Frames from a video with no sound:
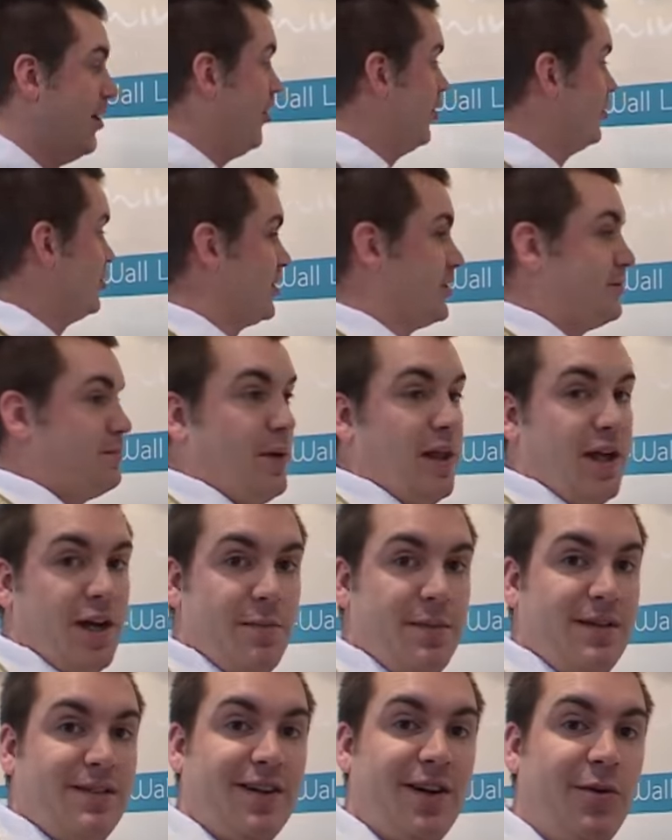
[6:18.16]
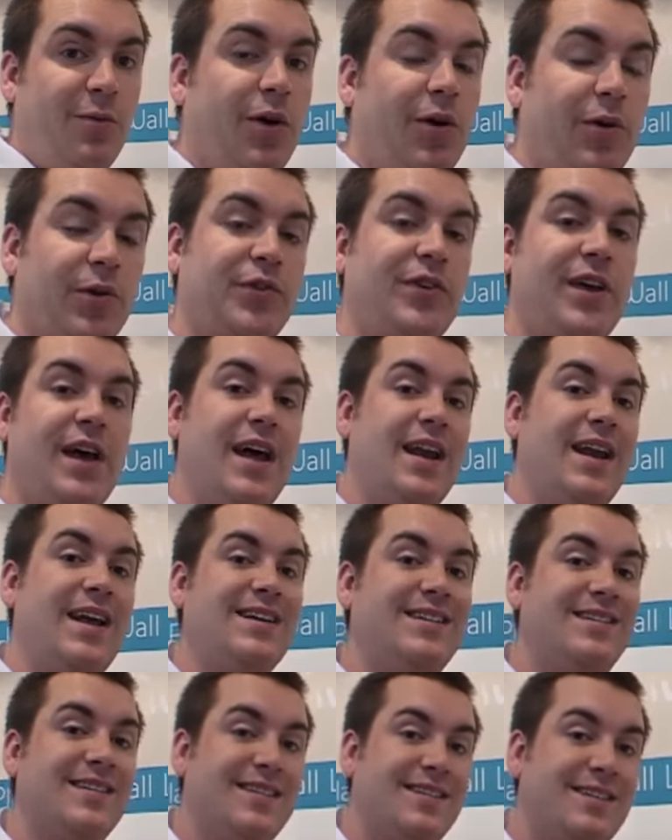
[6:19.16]
or just plug them into the walls, and
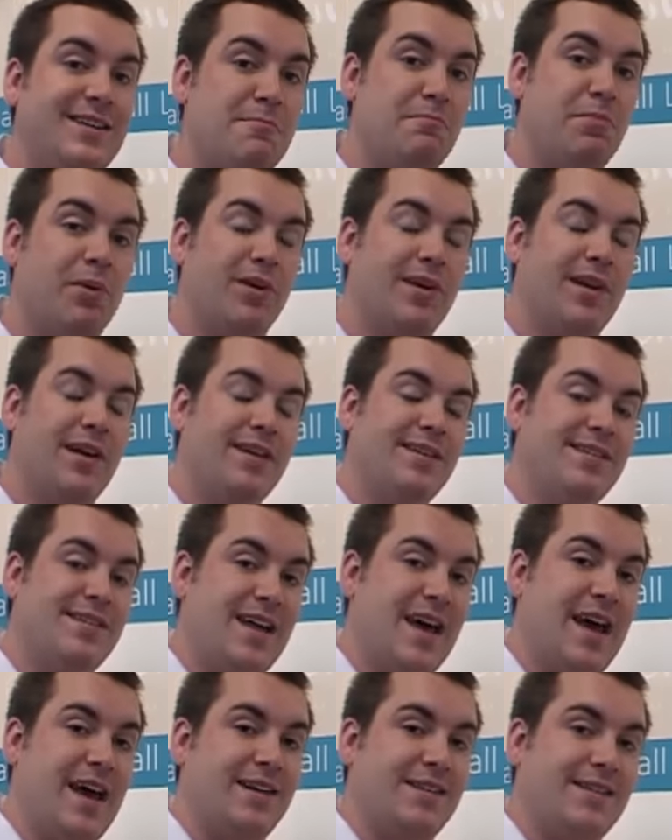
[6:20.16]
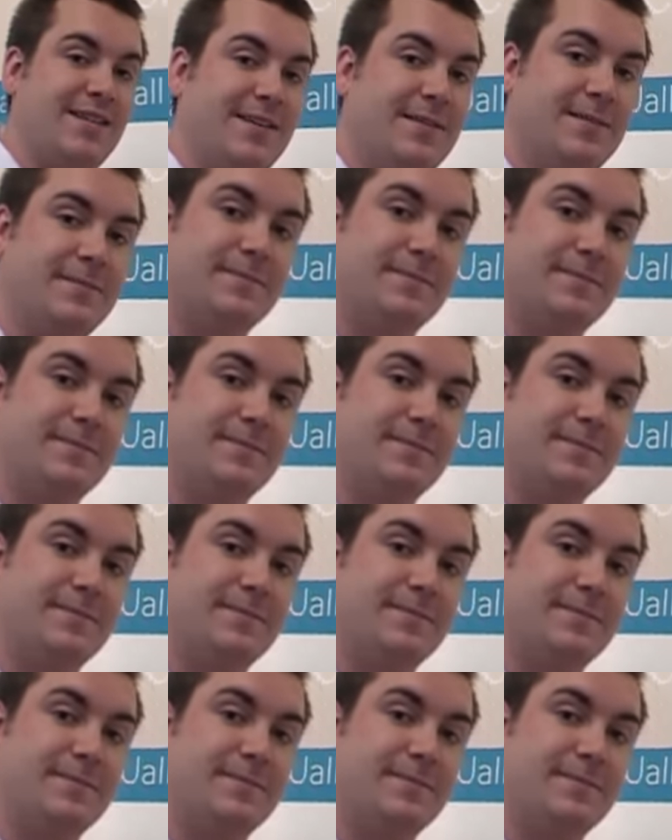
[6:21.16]
it's as simple as that.